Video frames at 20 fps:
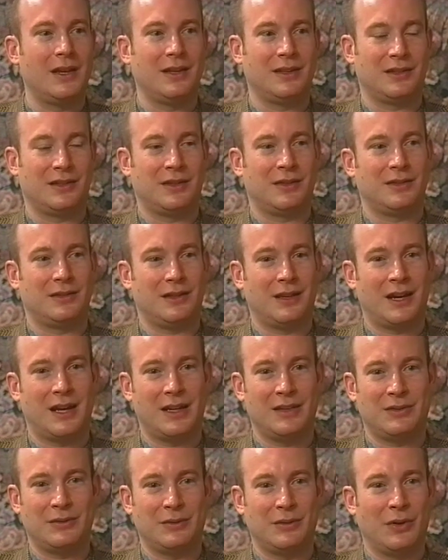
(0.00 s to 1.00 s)
because there's
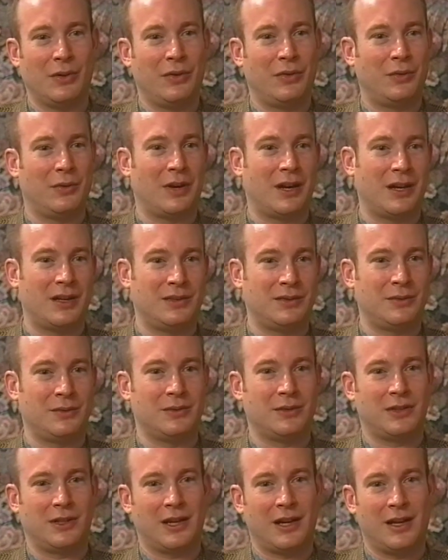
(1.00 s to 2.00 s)
guys who go through high
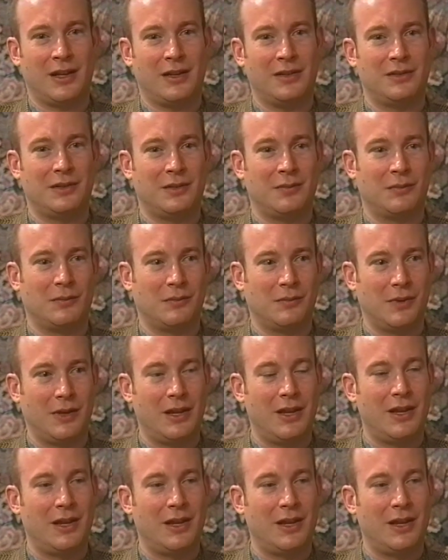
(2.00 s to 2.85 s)
school and college and